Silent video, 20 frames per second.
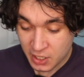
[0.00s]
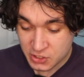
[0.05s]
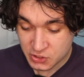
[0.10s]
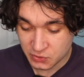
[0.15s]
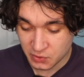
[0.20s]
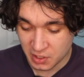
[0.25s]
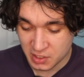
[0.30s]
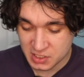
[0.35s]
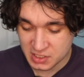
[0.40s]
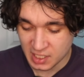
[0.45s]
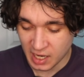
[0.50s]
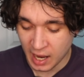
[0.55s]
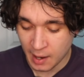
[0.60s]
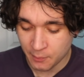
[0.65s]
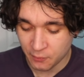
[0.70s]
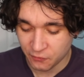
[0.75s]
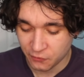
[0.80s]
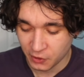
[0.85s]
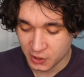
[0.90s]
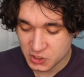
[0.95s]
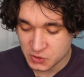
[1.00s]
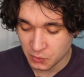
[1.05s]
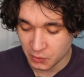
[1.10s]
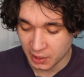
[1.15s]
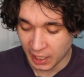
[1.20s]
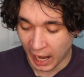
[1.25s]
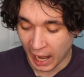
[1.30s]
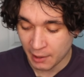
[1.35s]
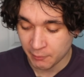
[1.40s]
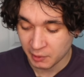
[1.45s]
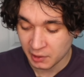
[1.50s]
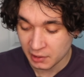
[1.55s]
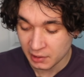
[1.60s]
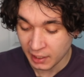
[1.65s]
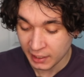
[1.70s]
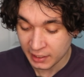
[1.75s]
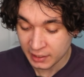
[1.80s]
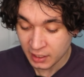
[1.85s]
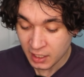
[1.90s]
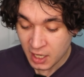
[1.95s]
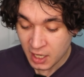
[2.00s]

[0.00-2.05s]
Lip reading: So this top first one I really like.